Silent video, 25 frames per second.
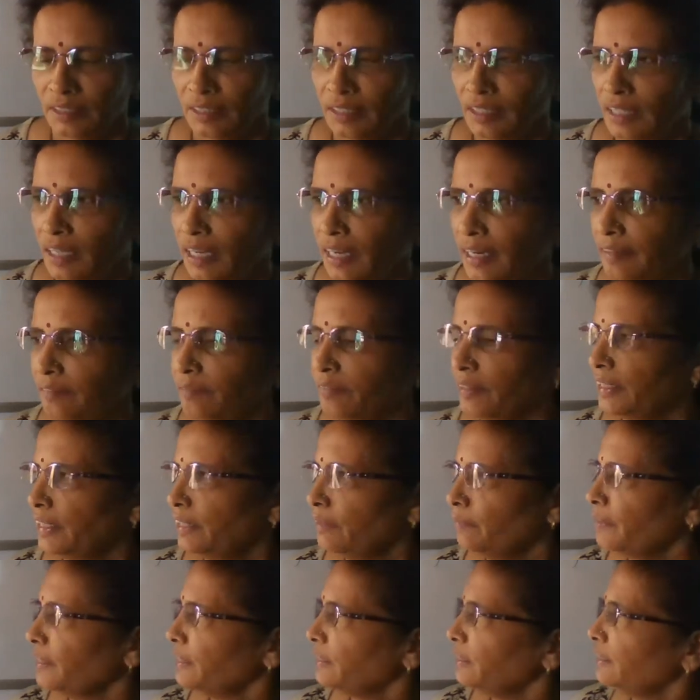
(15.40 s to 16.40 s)
and when
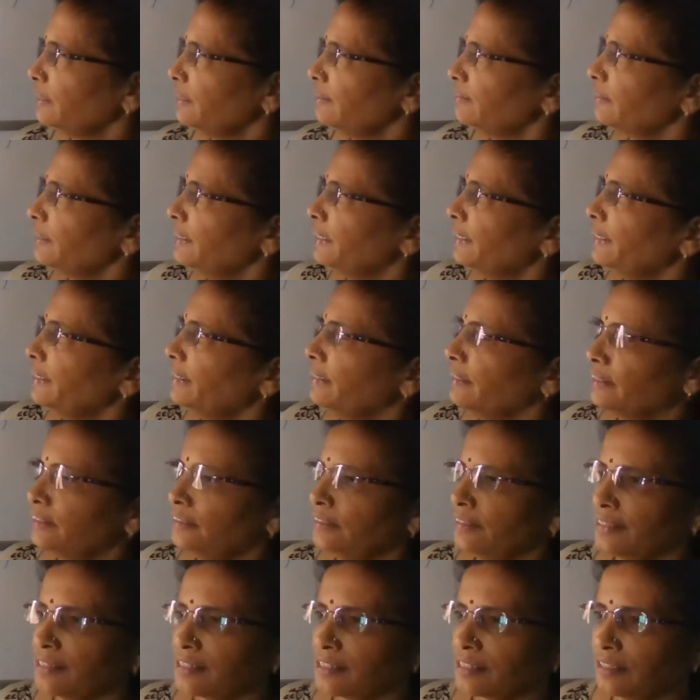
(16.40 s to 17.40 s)
imaginary cylinder
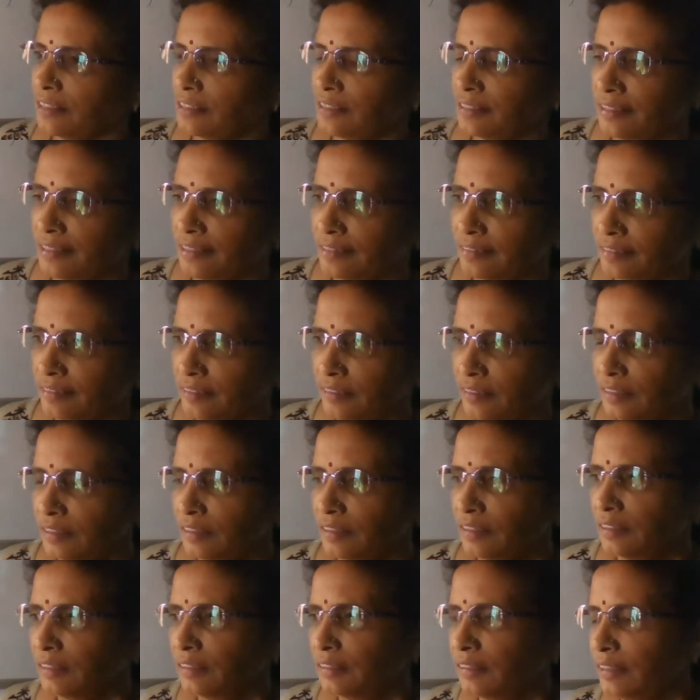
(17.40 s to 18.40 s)
just touches
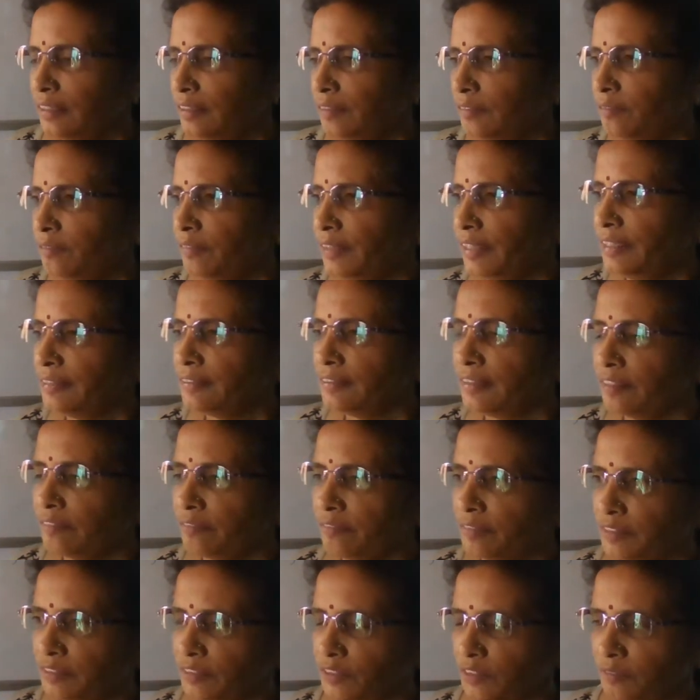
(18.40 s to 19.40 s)
the free
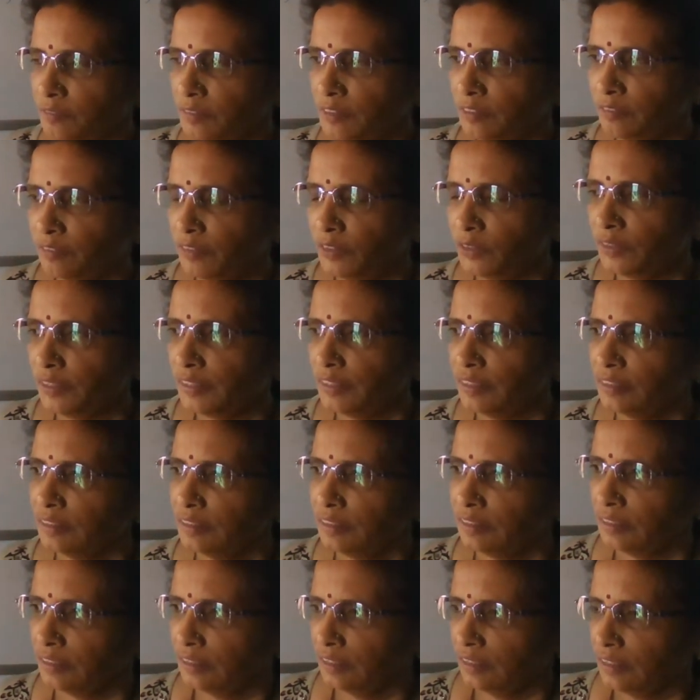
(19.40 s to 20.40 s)
surface of the fluid.
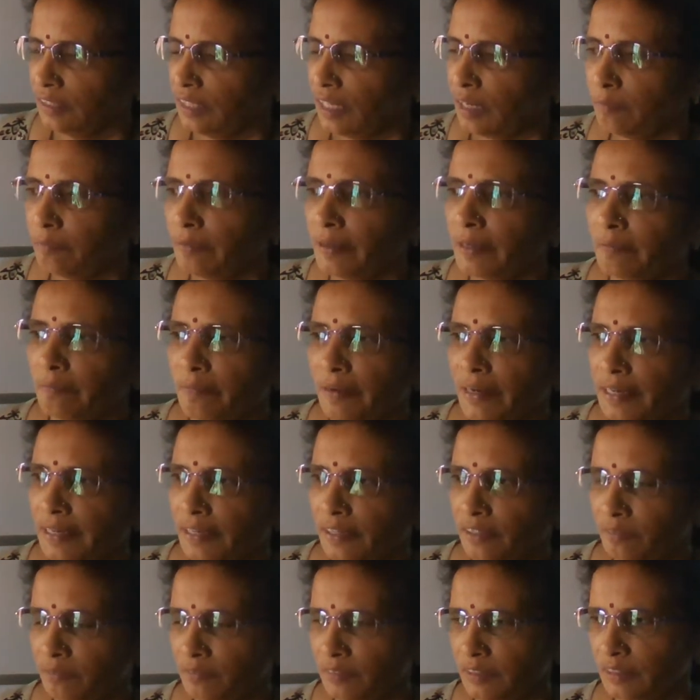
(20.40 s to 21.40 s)
Upper part
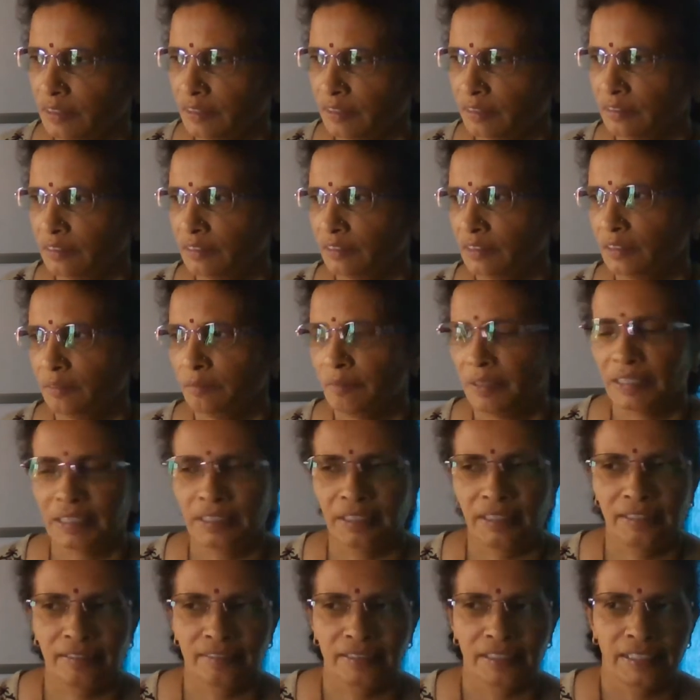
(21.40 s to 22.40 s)
of the imaginary
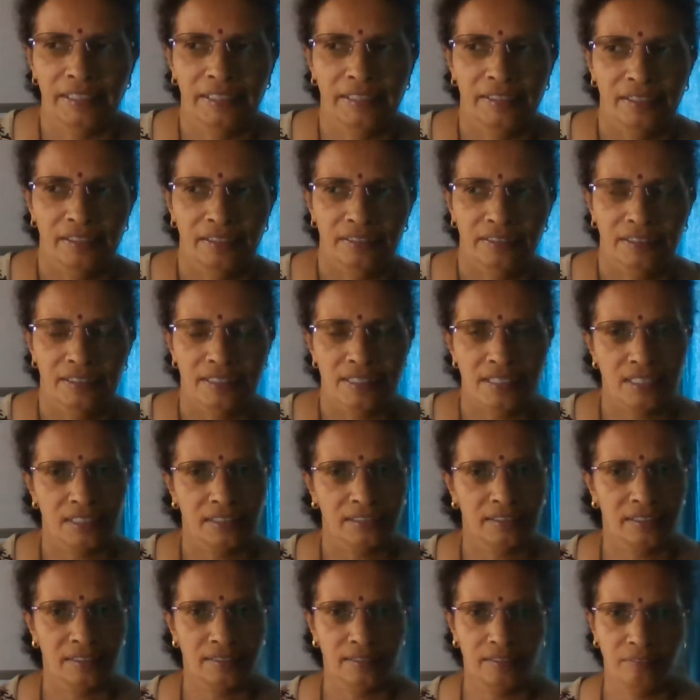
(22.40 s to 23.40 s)
cylinder just
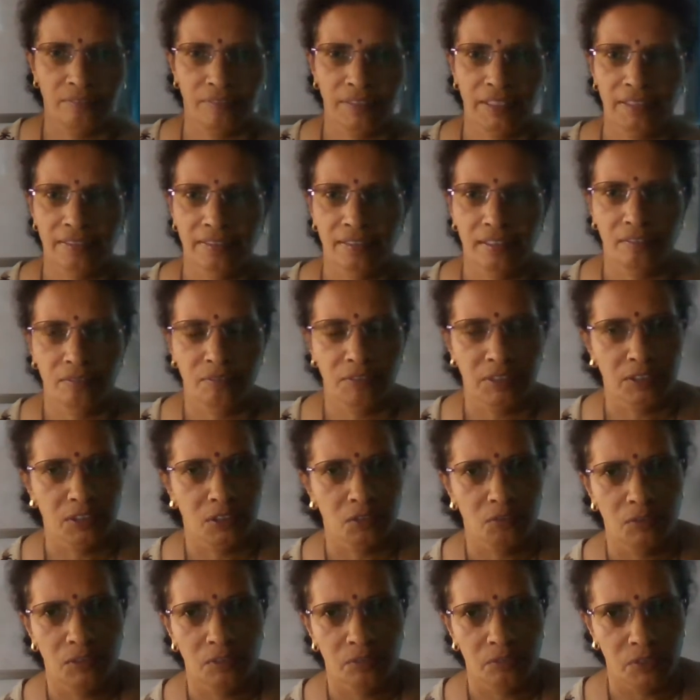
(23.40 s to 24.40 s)
touches the free surface of
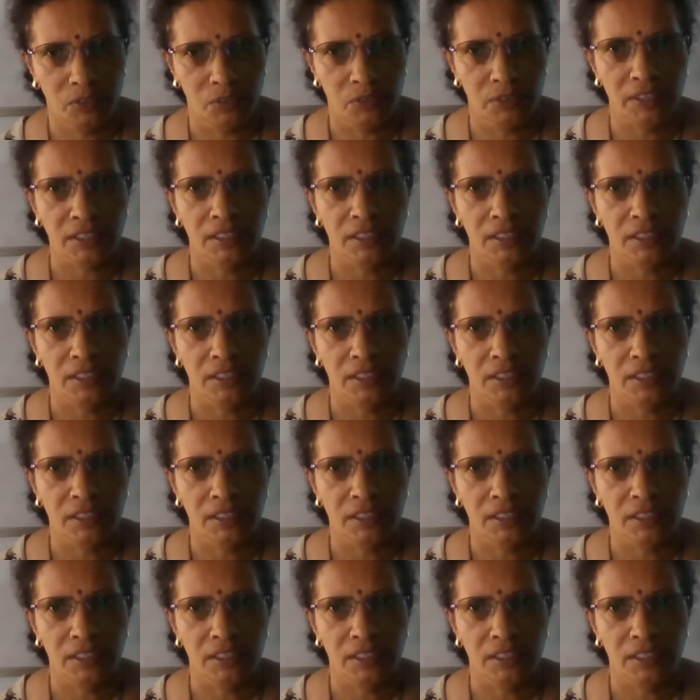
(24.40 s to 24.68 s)
the fluid